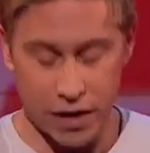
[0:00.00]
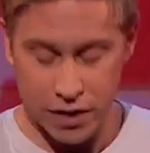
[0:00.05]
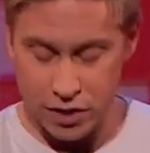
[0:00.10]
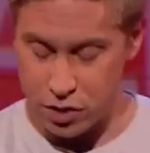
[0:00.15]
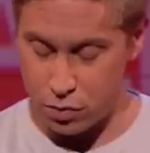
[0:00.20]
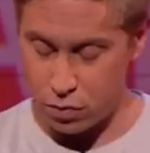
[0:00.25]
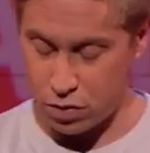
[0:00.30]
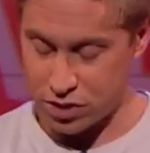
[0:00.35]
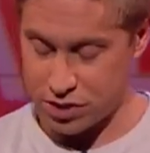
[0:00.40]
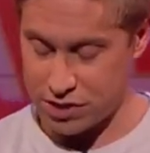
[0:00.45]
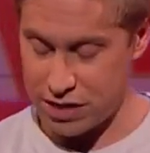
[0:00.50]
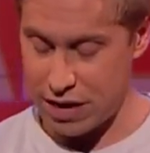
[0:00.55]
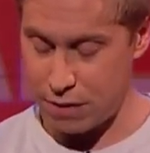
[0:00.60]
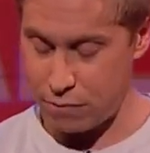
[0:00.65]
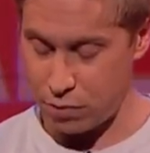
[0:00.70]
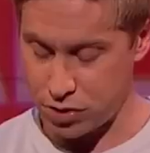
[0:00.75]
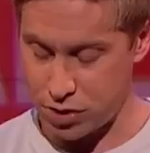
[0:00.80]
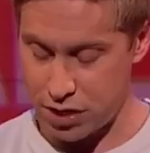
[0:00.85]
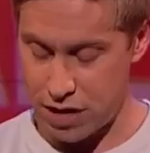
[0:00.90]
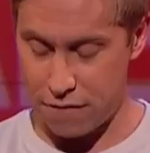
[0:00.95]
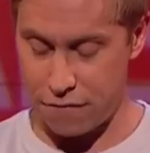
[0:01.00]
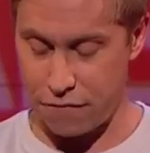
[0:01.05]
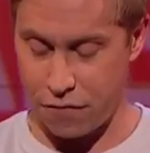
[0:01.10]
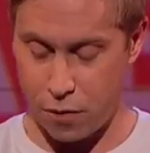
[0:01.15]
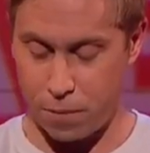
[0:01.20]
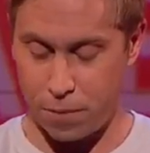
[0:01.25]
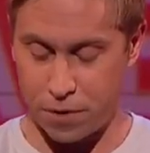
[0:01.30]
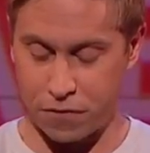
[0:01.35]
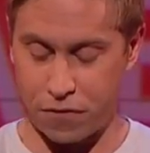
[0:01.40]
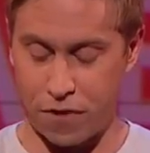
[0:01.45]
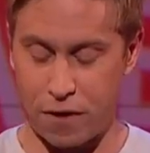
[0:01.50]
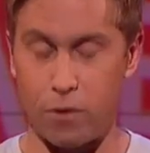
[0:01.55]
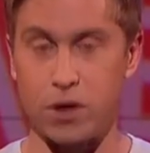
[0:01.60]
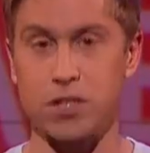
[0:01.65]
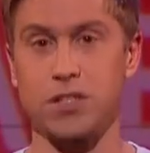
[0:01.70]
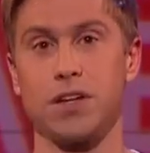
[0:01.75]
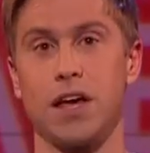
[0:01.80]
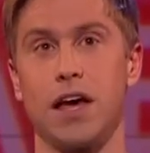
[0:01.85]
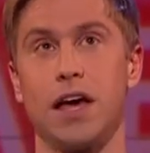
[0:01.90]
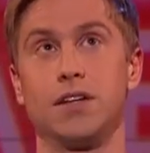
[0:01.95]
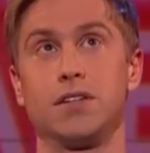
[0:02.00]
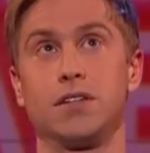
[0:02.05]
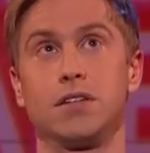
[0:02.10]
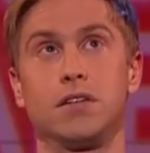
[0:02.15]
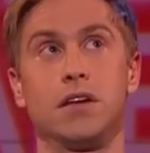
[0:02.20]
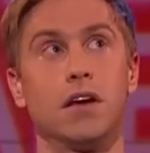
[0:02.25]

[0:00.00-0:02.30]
So what's that? What's that? Four plus five, what's that?